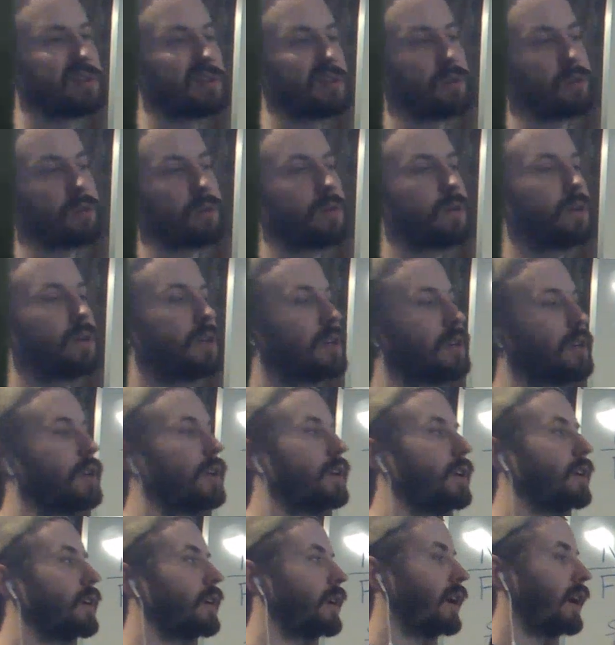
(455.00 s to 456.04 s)
lu
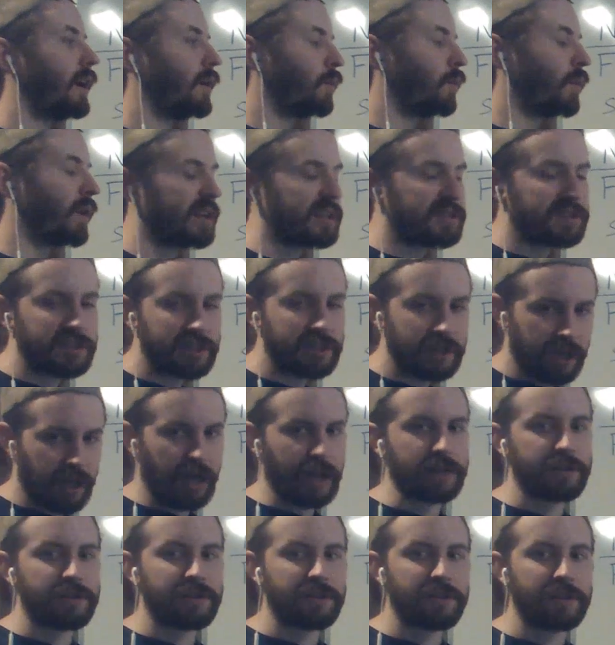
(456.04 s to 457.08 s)
where it's
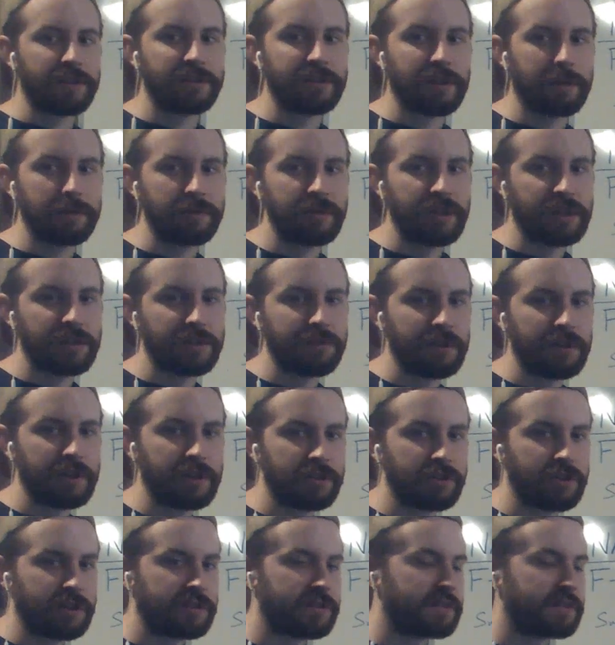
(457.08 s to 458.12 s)
not the subject of an
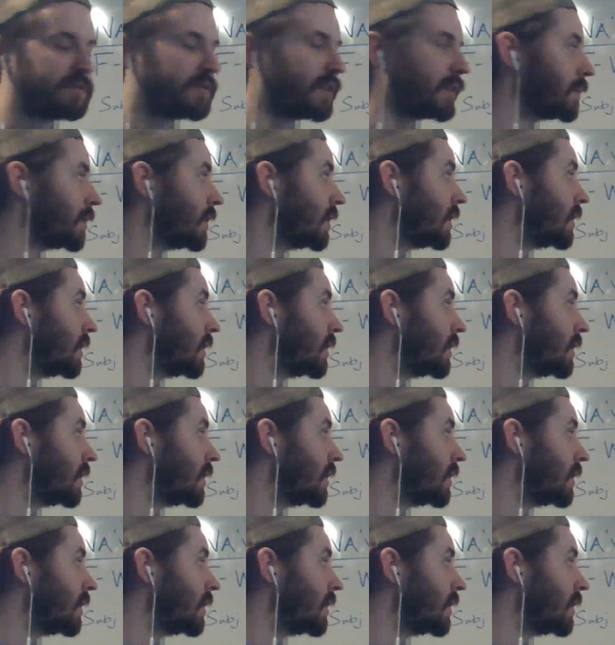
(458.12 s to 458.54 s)
intransitive verb.